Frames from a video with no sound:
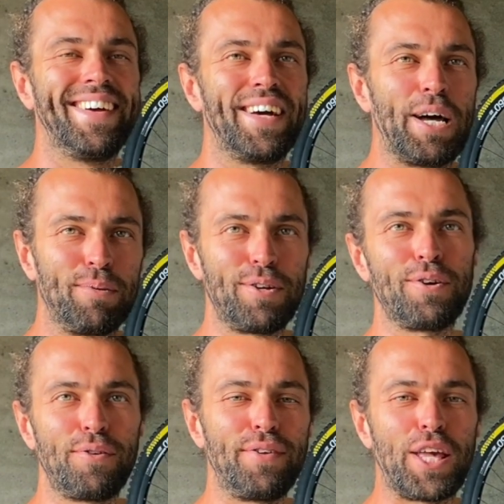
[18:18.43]
I'm going to do
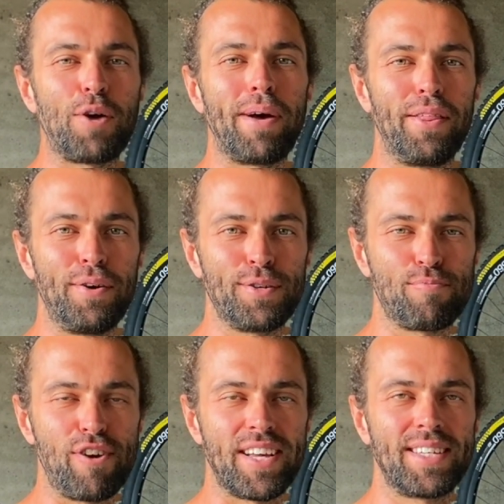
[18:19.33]
another video about those
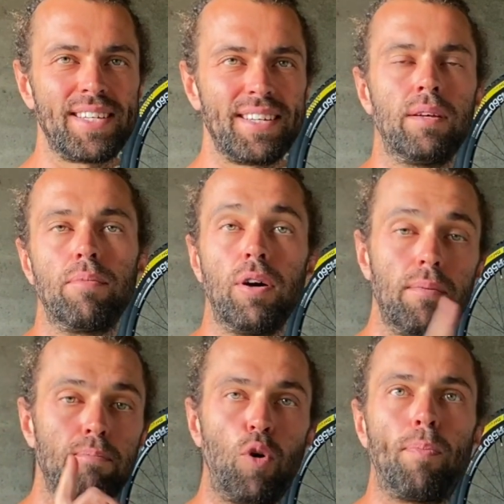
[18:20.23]
brakes,
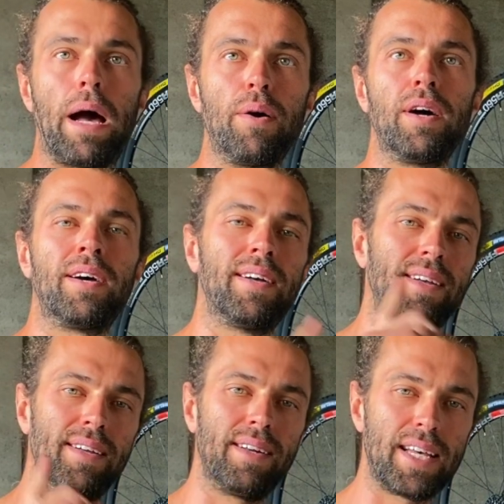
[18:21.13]
but more power,
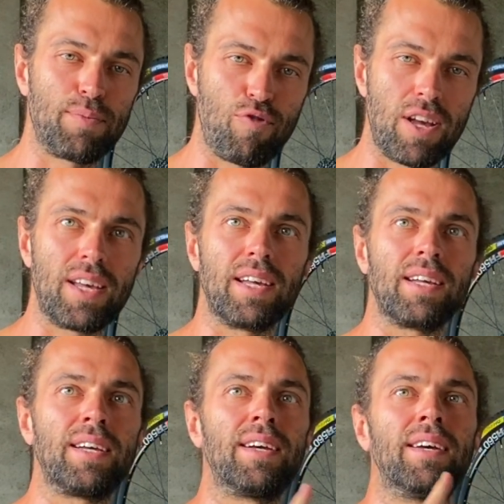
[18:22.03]
less
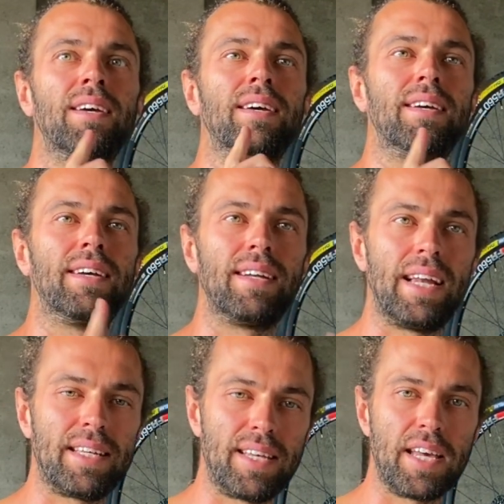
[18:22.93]
braking,
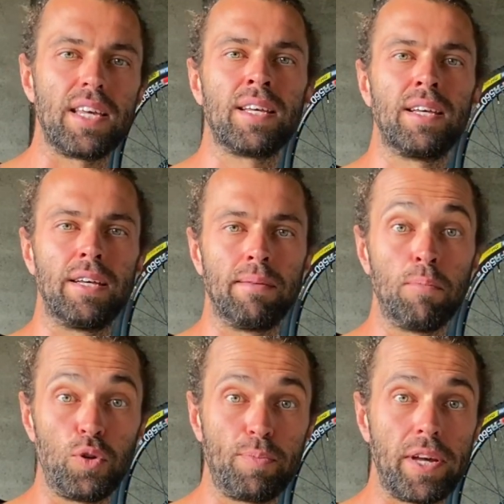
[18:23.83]
less heat,
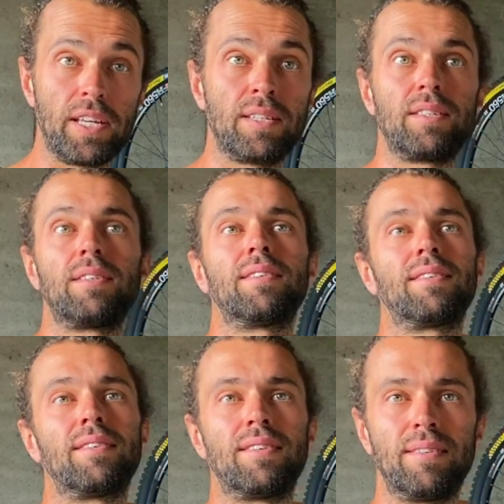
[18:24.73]
more speeds,
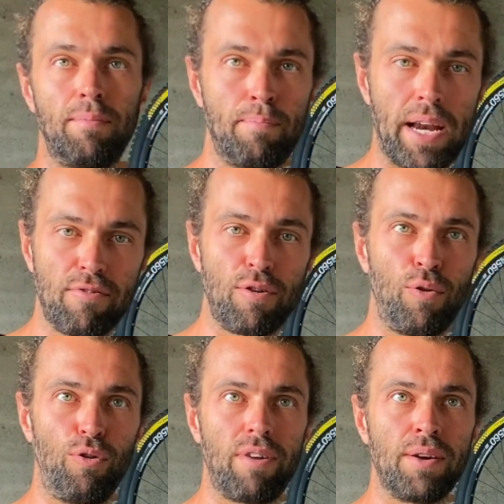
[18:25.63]
better
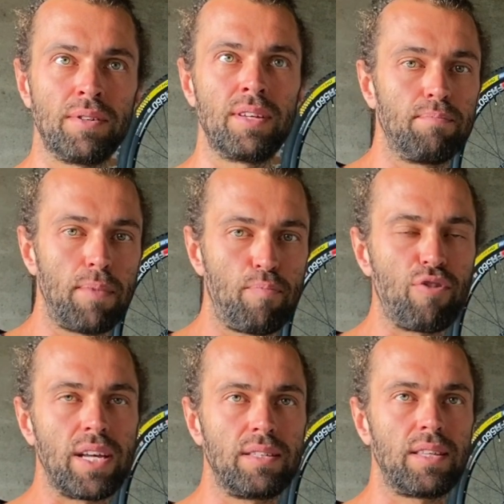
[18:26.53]
all around. My
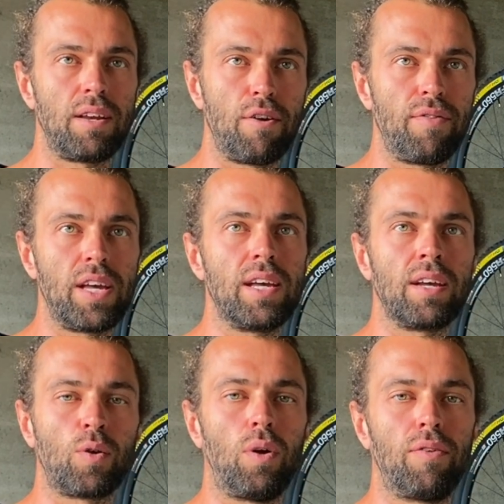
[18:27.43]
brakes did overheat
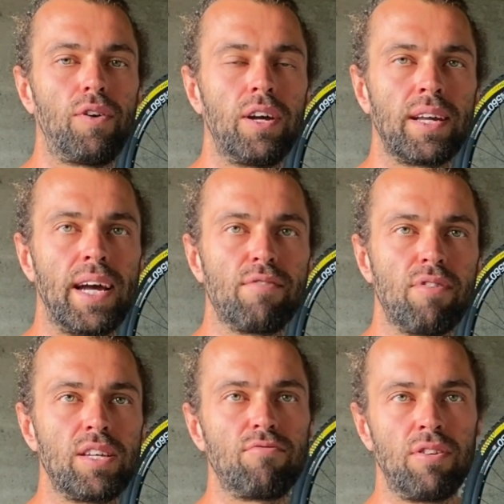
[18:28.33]
in qualifying and
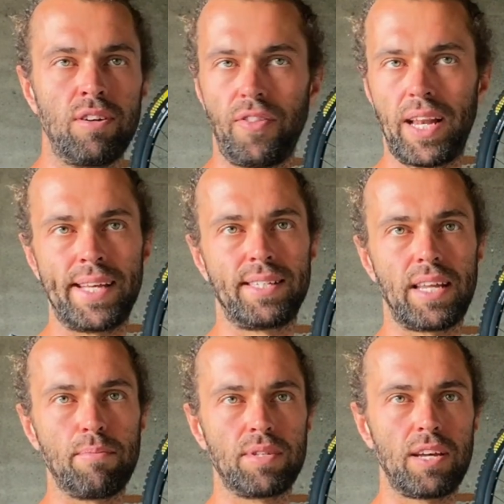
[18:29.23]
race run on the last
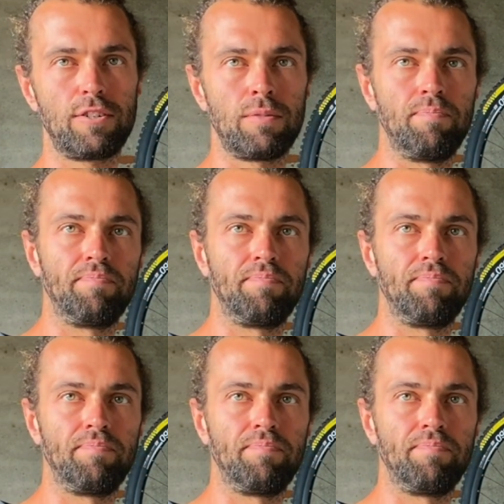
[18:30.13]
steep section,